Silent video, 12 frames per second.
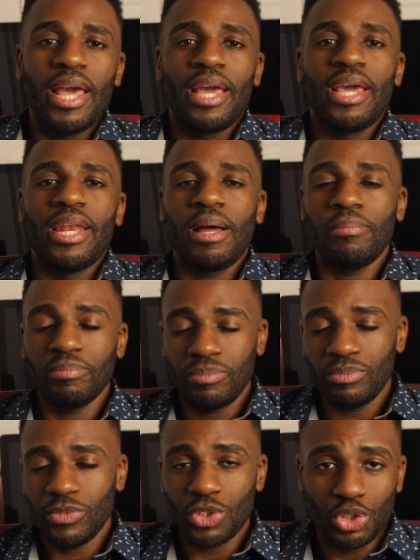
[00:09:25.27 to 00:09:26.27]
And I'm
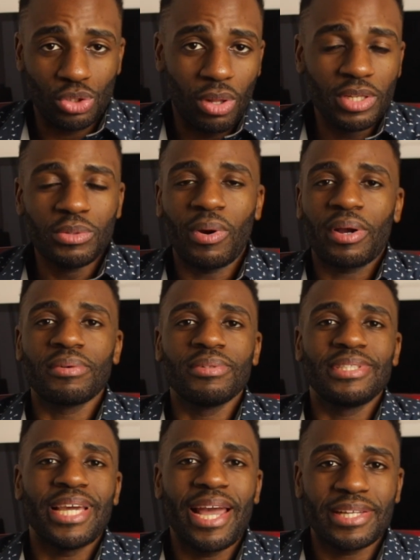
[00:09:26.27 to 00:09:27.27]
slowly working on
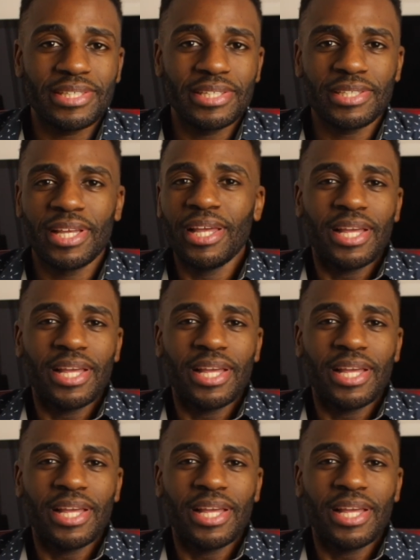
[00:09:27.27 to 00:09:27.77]
taxes.